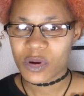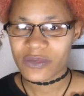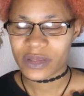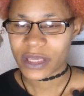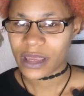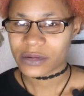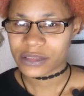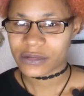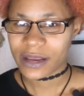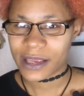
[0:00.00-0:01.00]
is more of a
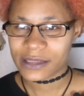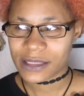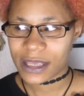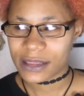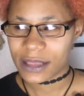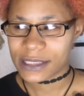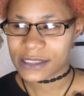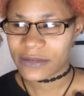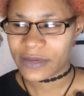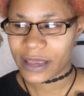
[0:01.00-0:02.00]
character ask and
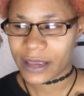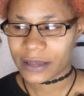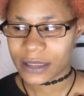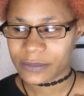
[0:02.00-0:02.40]
less of a